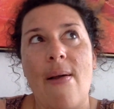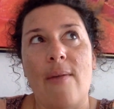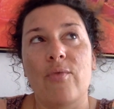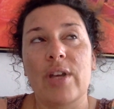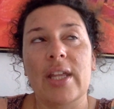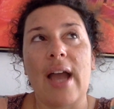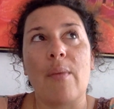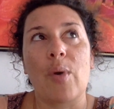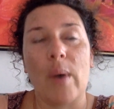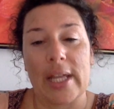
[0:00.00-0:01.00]
really
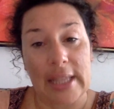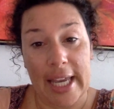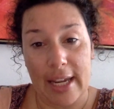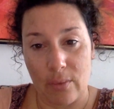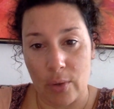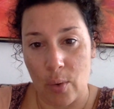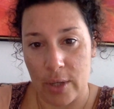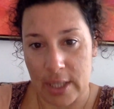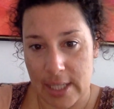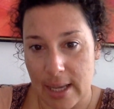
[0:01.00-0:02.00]
I'm quite late
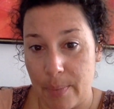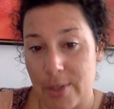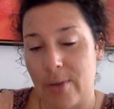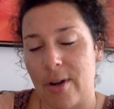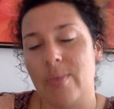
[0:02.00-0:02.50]
recording this episode.